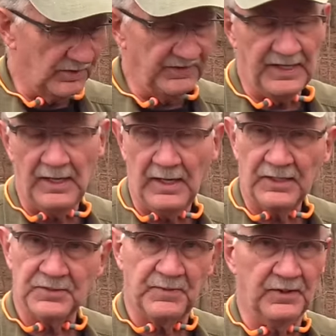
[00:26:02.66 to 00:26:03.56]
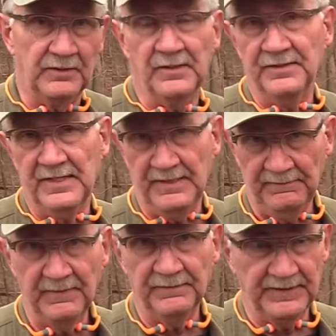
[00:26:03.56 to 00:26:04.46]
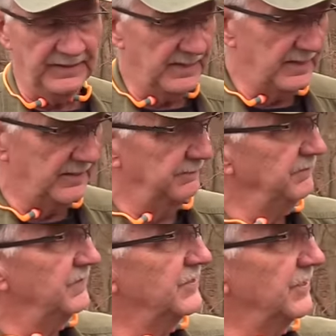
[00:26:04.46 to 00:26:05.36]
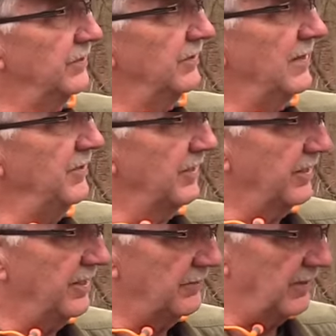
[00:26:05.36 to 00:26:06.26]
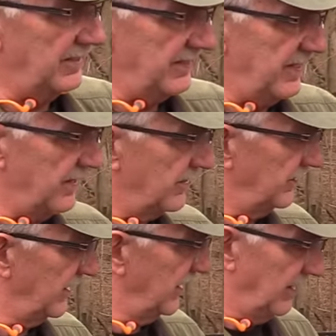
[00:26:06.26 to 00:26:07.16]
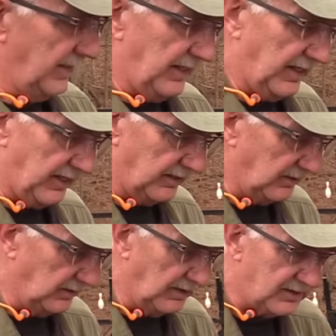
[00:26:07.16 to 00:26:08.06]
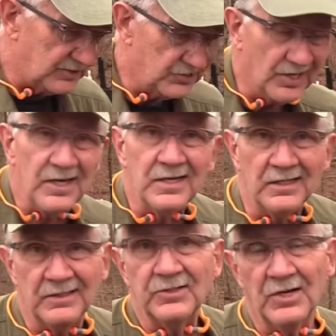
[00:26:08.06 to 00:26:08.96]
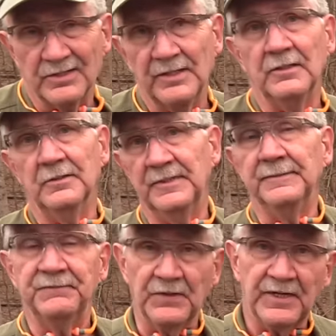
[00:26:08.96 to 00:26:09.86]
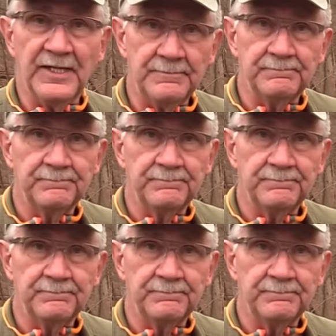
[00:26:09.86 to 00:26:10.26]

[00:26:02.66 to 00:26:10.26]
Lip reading: of an expert on that than I am. So I'm going to cut right now and let John talk to you a little bit, okay?